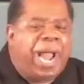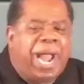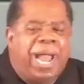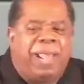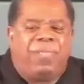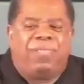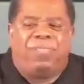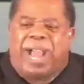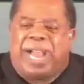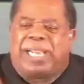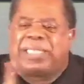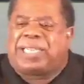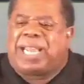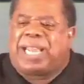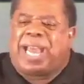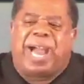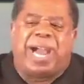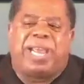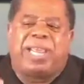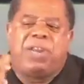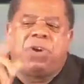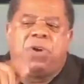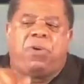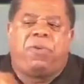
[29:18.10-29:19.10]
and that's
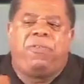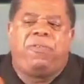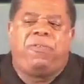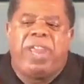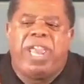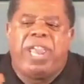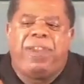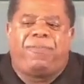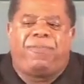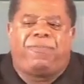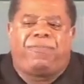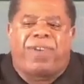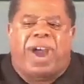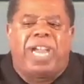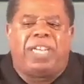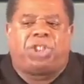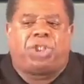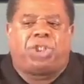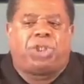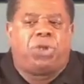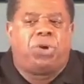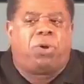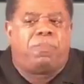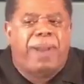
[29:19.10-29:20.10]
how he
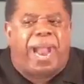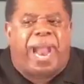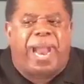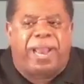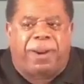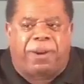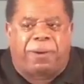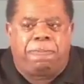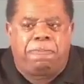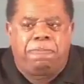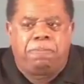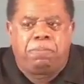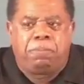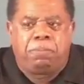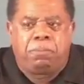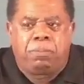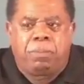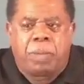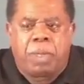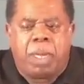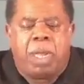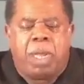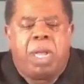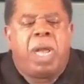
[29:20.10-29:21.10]
fights your battle.
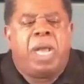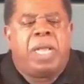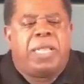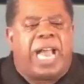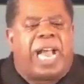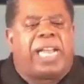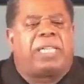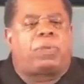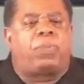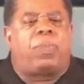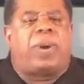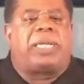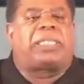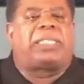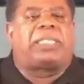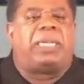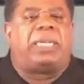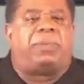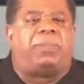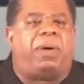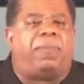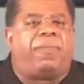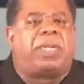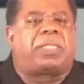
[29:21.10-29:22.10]
That's why
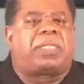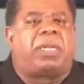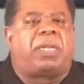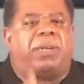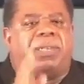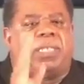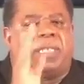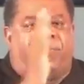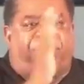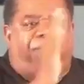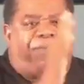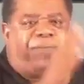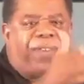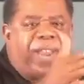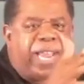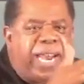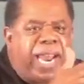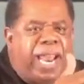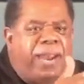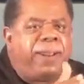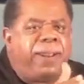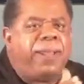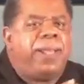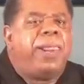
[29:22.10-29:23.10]
some of us are
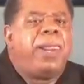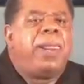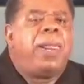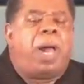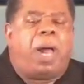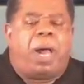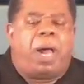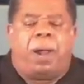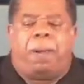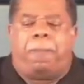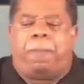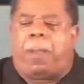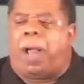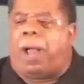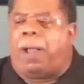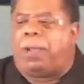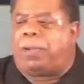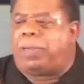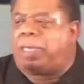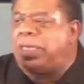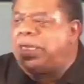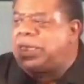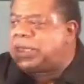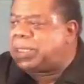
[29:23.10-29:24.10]
defeated, are,
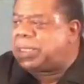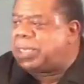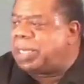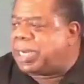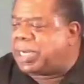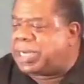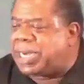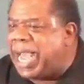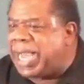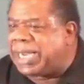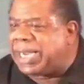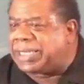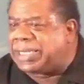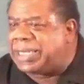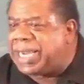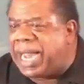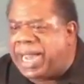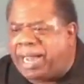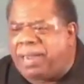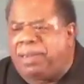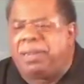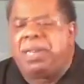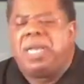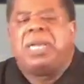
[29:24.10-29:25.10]
are, are cast
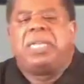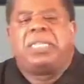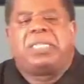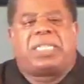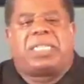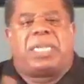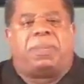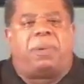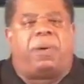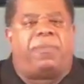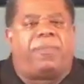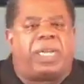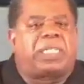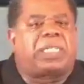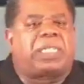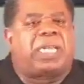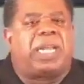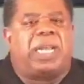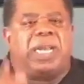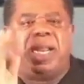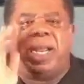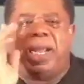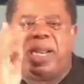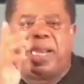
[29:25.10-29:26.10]
out. Some of us
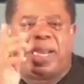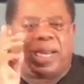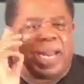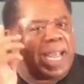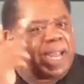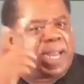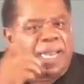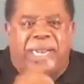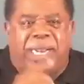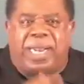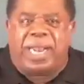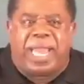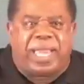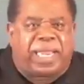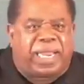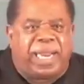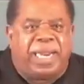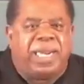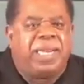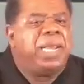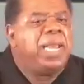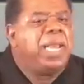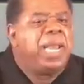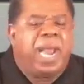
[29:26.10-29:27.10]
can take a
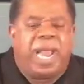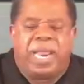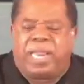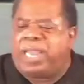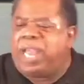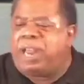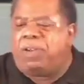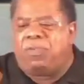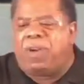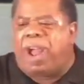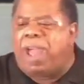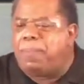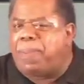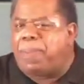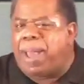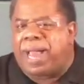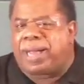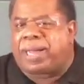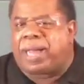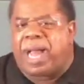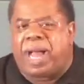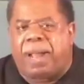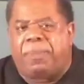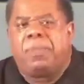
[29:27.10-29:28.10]
licking and get right
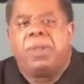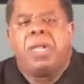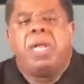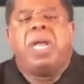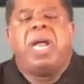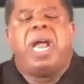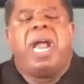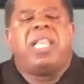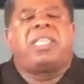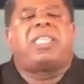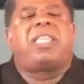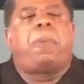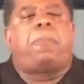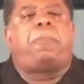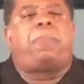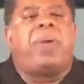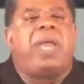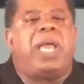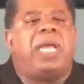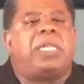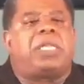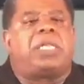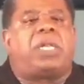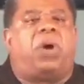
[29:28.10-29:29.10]
back up. It
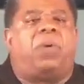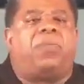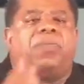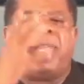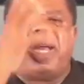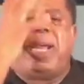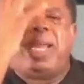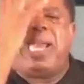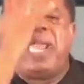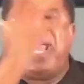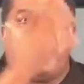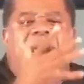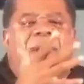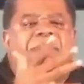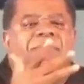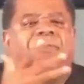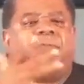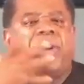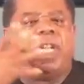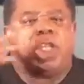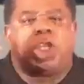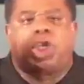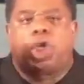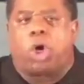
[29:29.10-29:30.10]
depends on the
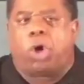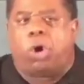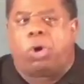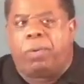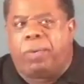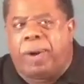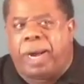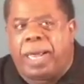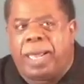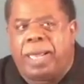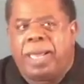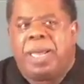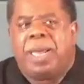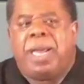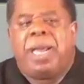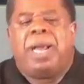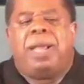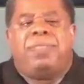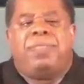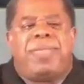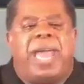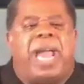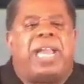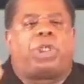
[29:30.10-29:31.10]
inventory
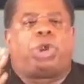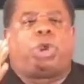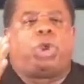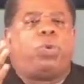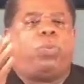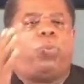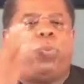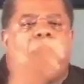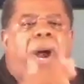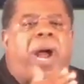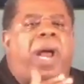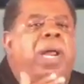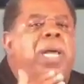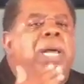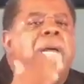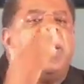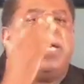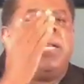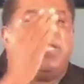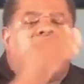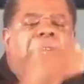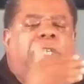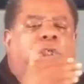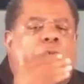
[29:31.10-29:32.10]
that you
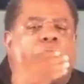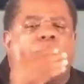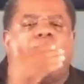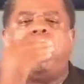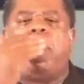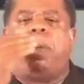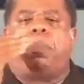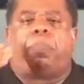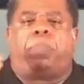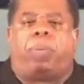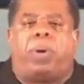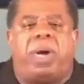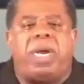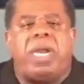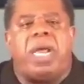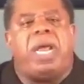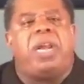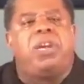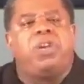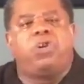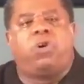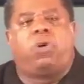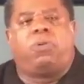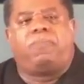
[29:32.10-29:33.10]
what? That you have put
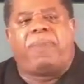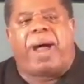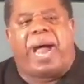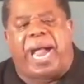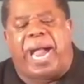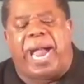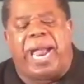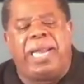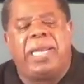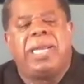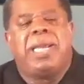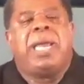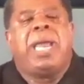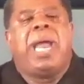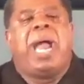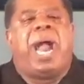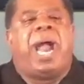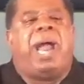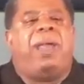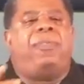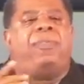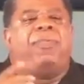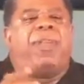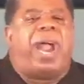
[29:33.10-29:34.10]
in your mind,
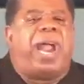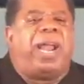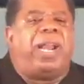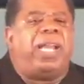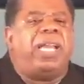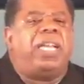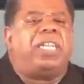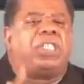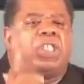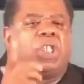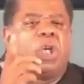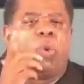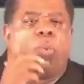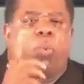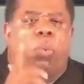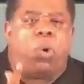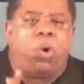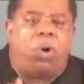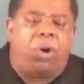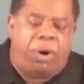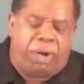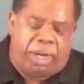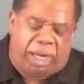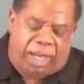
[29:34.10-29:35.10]
and that is the
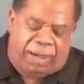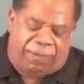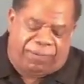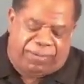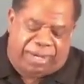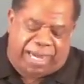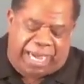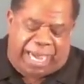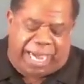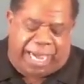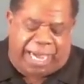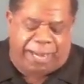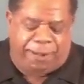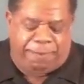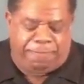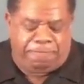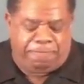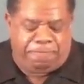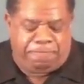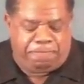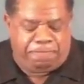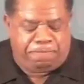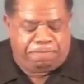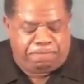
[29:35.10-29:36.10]
word of God.
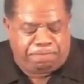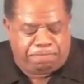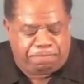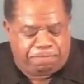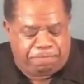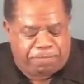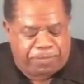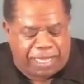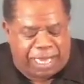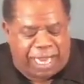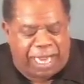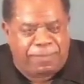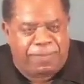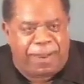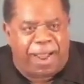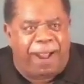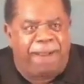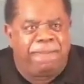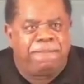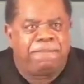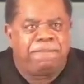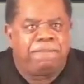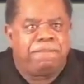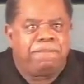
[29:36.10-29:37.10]

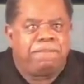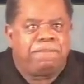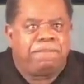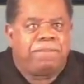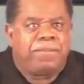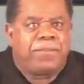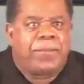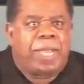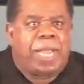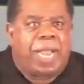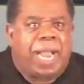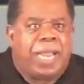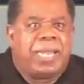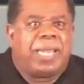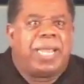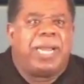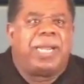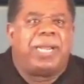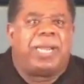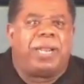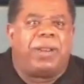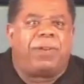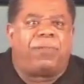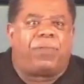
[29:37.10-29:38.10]
Amen. And
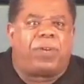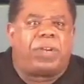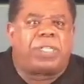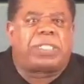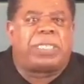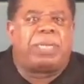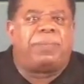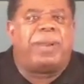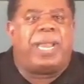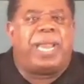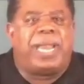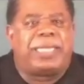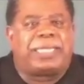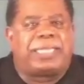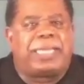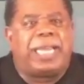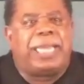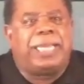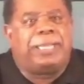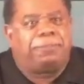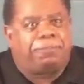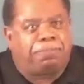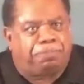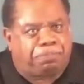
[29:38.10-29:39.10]
then in verse number
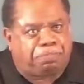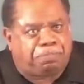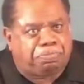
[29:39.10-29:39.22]
18.